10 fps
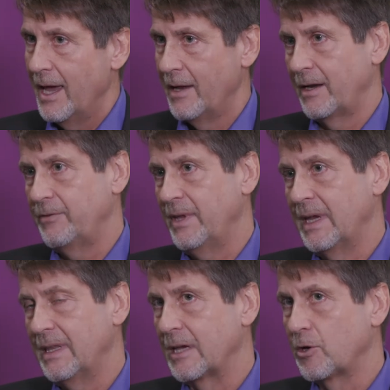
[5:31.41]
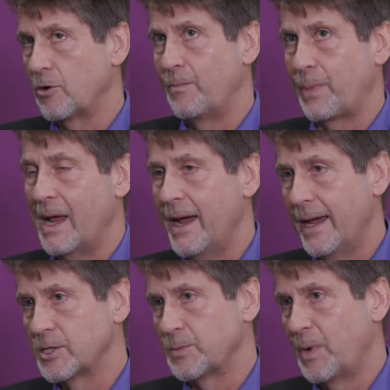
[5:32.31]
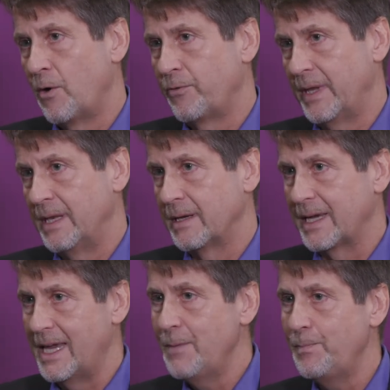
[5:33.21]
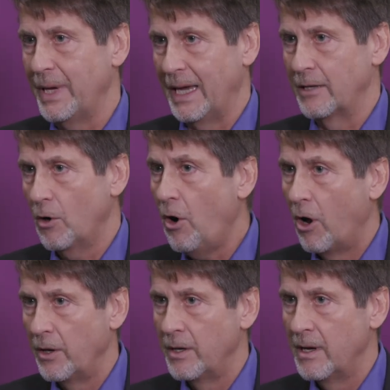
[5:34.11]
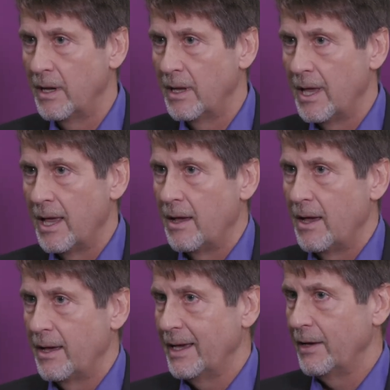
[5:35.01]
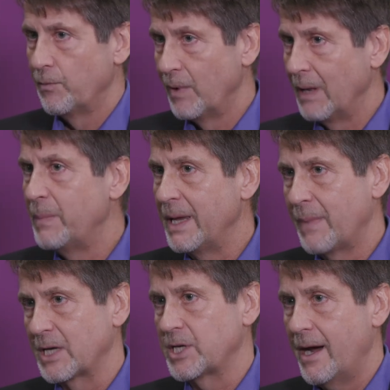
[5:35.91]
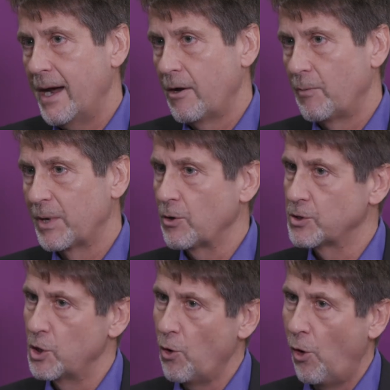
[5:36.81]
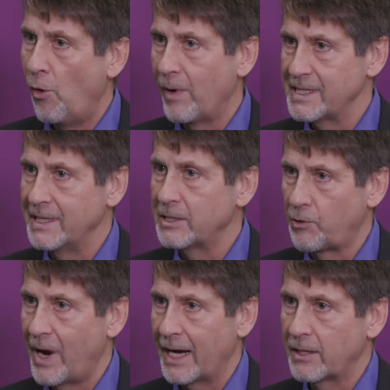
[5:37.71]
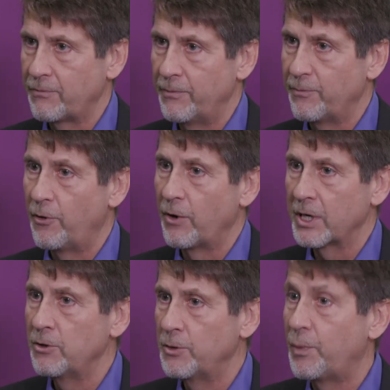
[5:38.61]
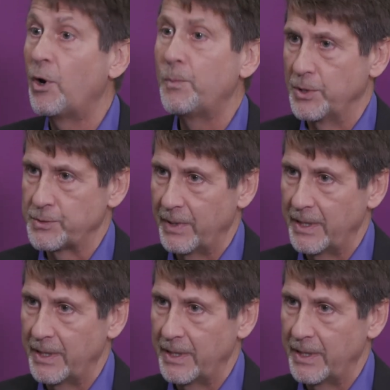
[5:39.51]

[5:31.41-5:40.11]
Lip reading: And I think the compliance, both in keeping it on, will be much higher because you always interact for a good purpose